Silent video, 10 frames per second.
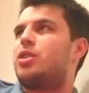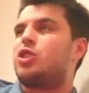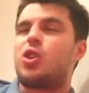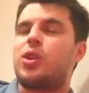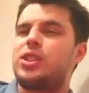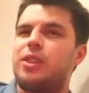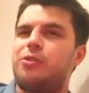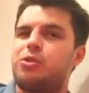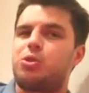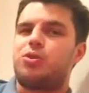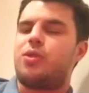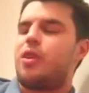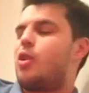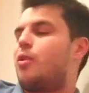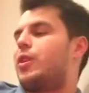The size difference was
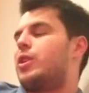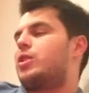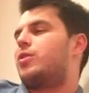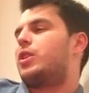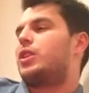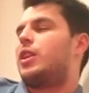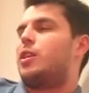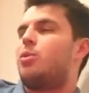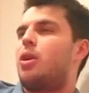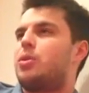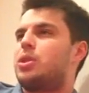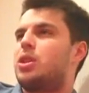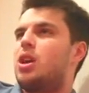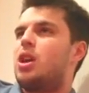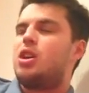very obvious. I think Dillian Whyte
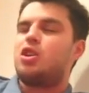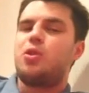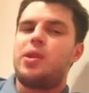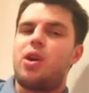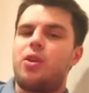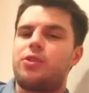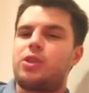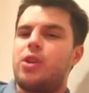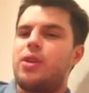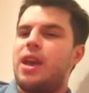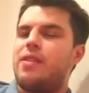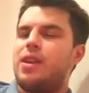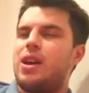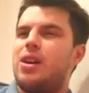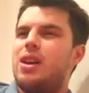was 2.5 stone
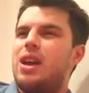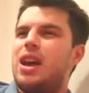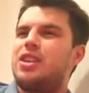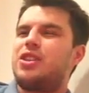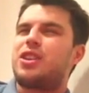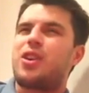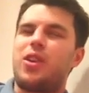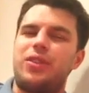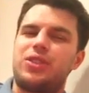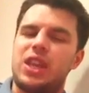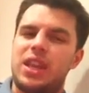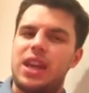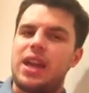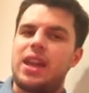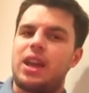heavier, and you could kind of see
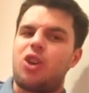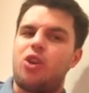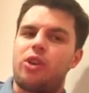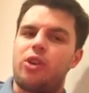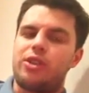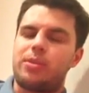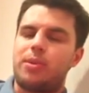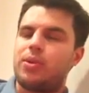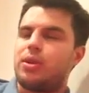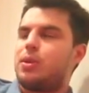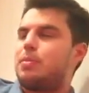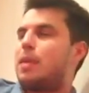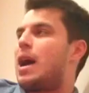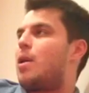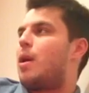that, and that corresponded with
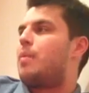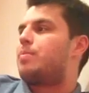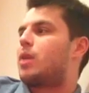power.